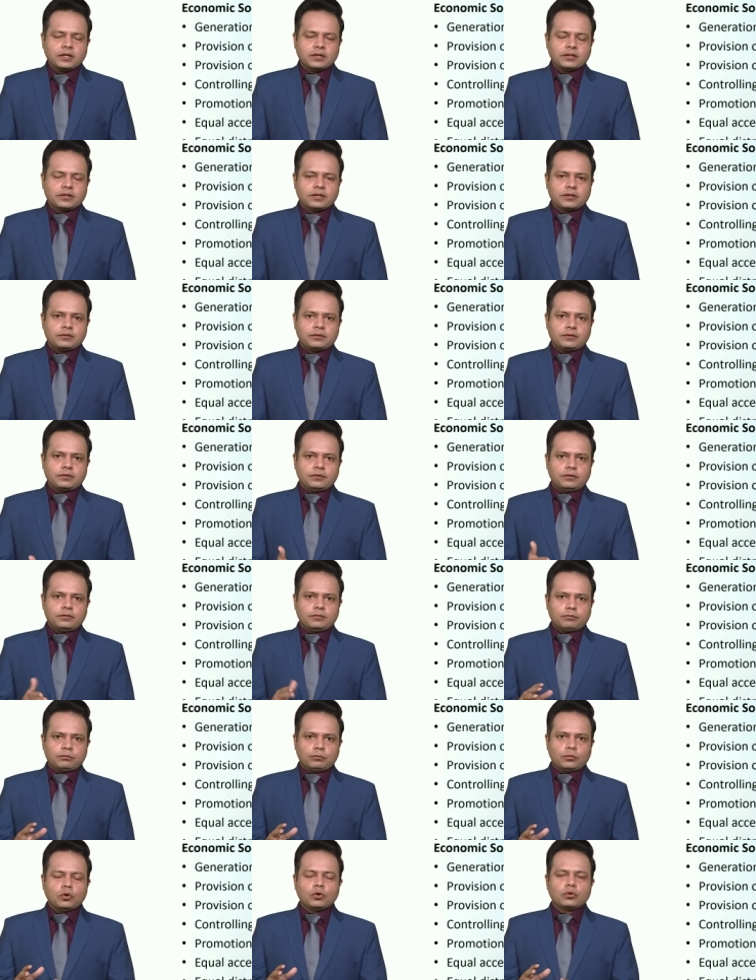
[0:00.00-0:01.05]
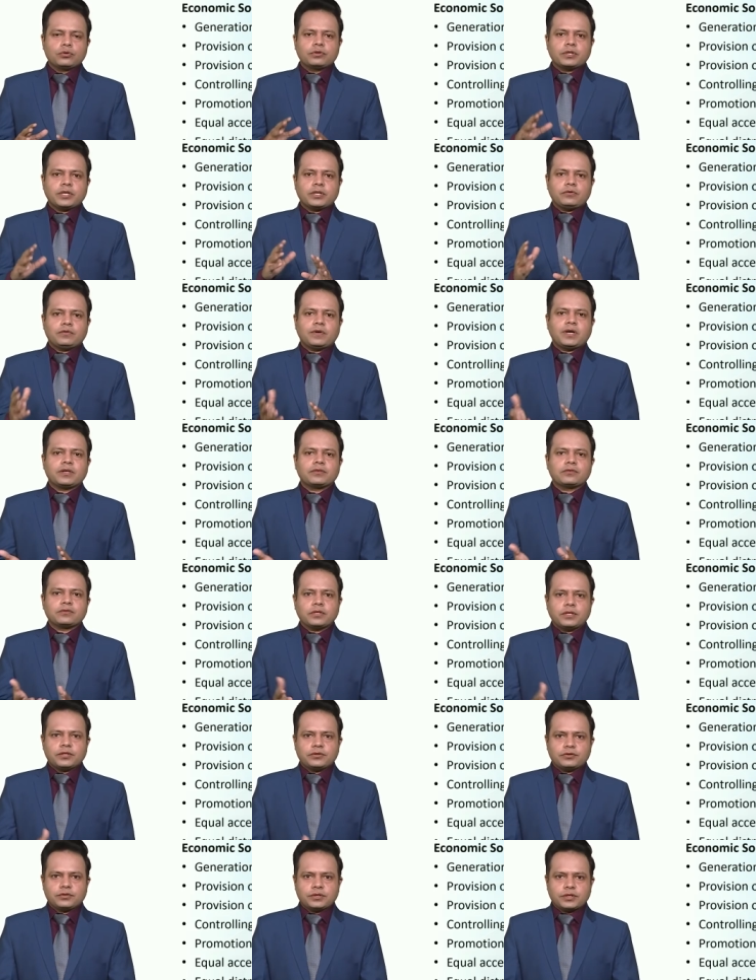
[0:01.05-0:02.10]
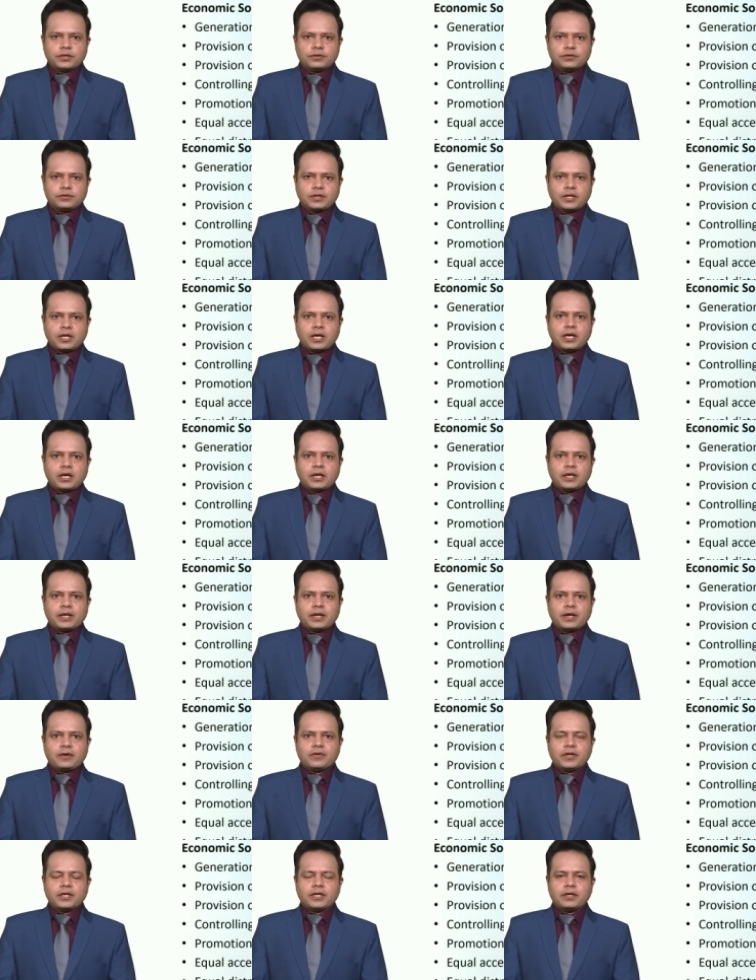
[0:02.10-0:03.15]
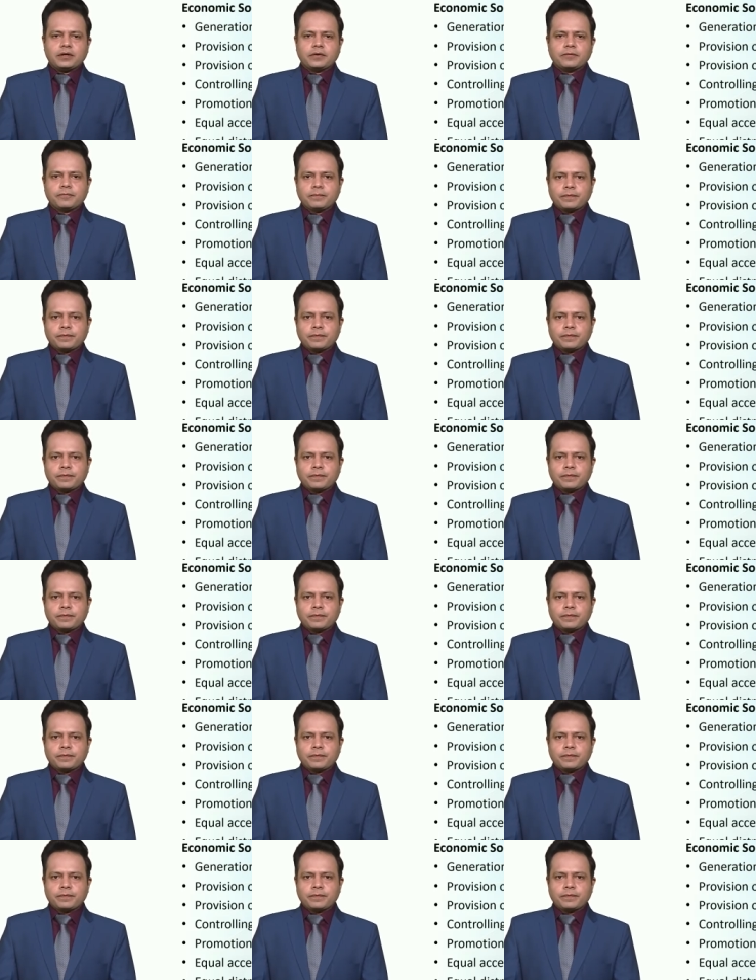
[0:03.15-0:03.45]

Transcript: the most advanced countries are having